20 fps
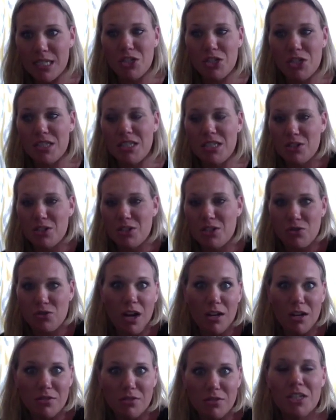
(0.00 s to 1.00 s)
It's
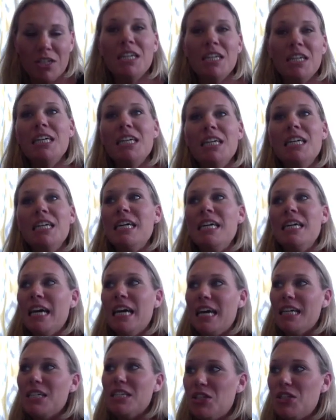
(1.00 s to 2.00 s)
gross.
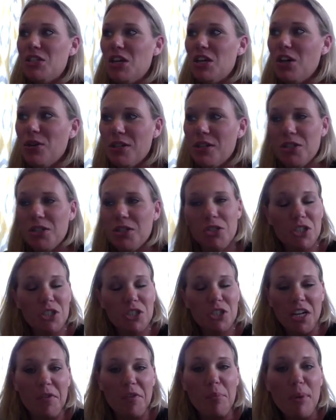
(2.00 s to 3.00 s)
And so it's
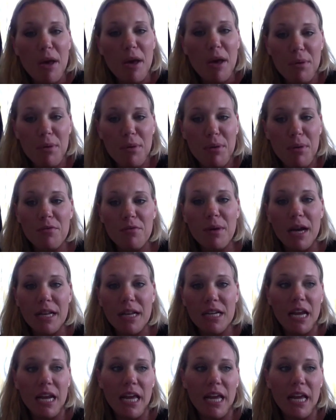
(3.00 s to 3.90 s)
just kind of a pet peeve of mine.